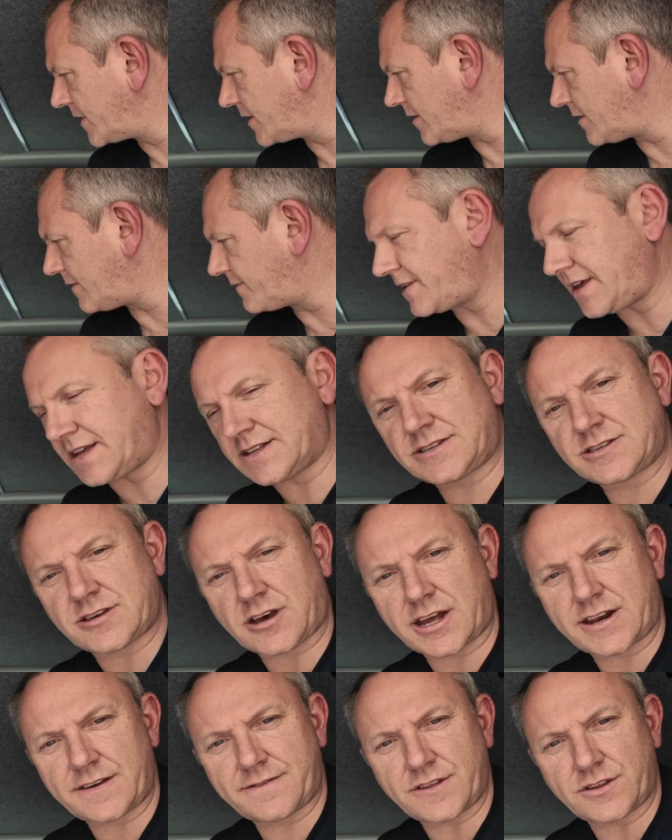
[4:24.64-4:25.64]
of the
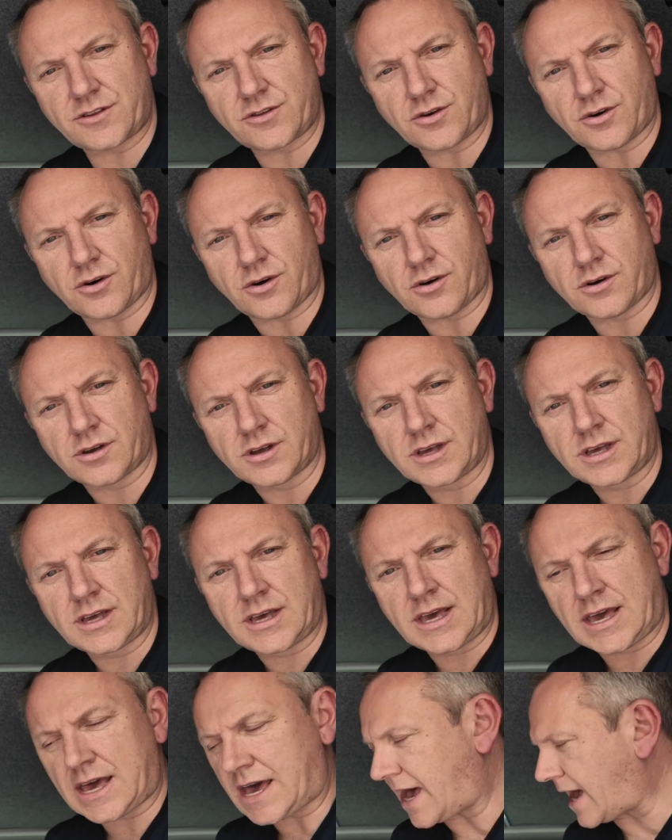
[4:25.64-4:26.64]
inside of the door
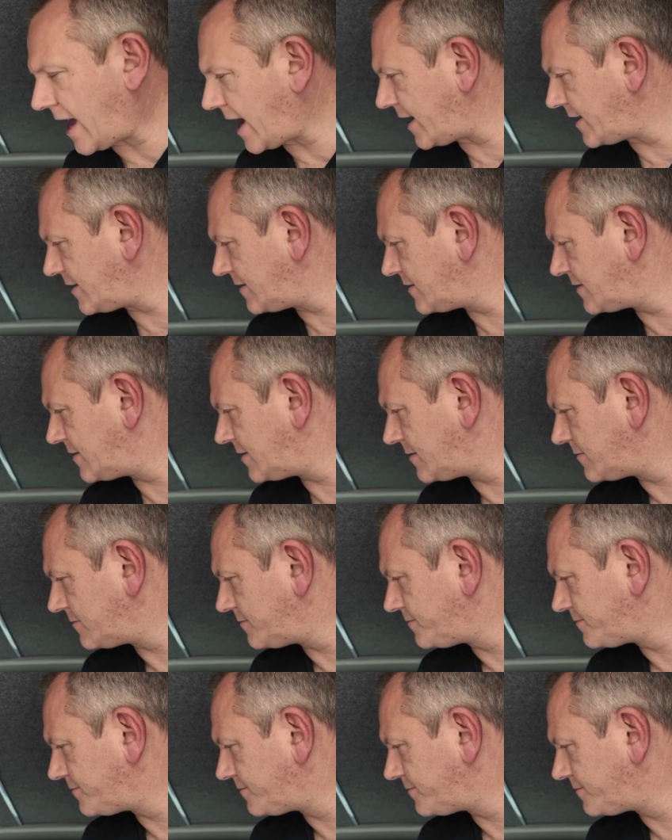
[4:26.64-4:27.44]
and